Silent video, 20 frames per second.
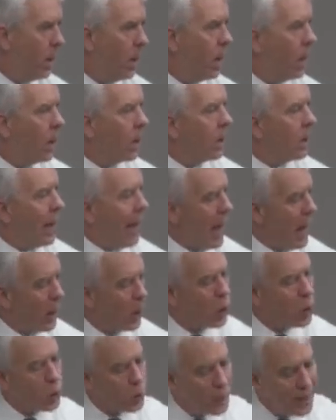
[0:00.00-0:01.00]
allow,
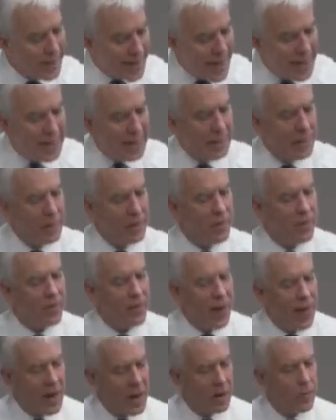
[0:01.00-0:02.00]
create an
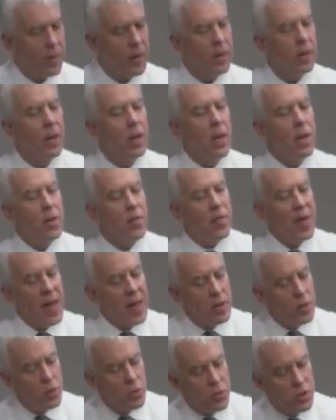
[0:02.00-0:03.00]
environment
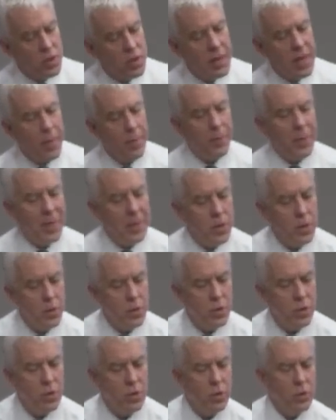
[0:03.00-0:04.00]
that you step
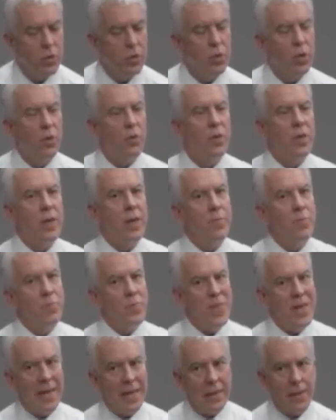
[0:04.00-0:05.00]
into so the
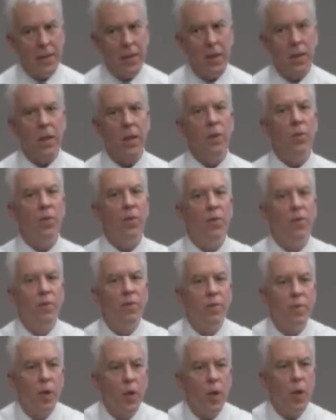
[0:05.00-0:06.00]
amygdala can
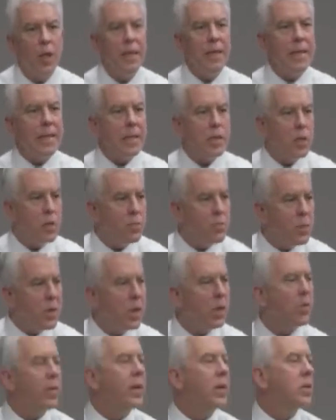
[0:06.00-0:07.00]
fully
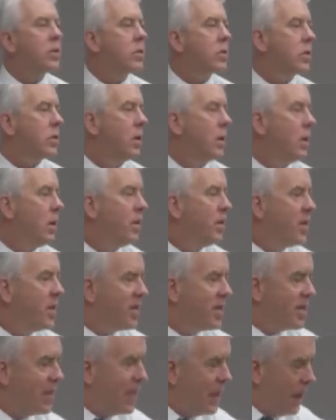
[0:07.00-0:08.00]
experience the
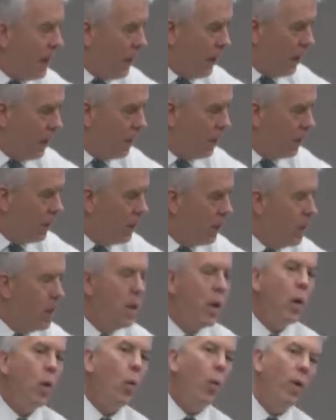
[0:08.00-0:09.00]
scene
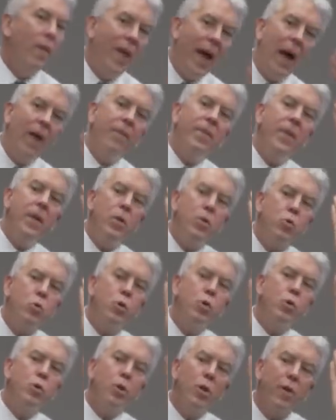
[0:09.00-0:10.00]
without the
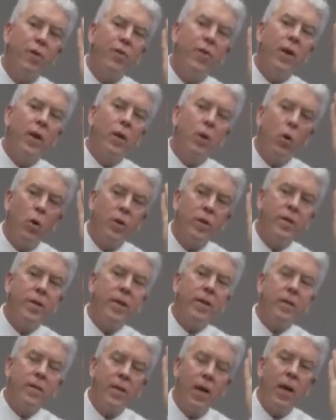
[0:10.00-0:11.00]
intrusion of the frontal
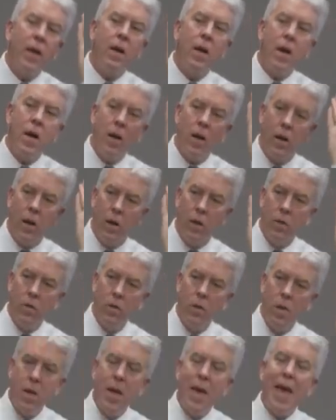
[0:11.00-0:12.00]
cortex saying, uh oh,
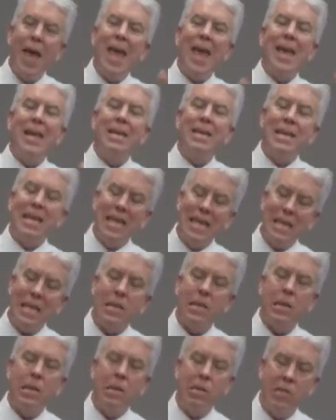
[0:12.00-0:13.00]
and
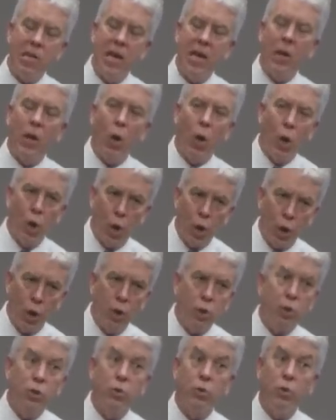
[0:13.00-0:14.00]
it then
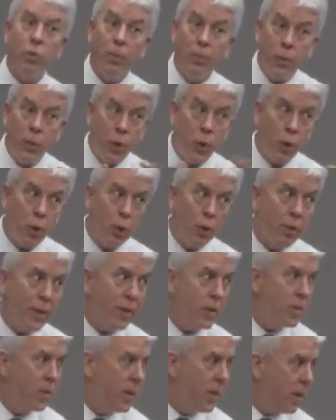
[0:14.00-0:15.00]
learns through pure
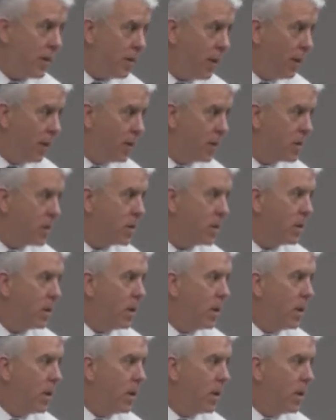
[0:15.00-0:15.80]
experience,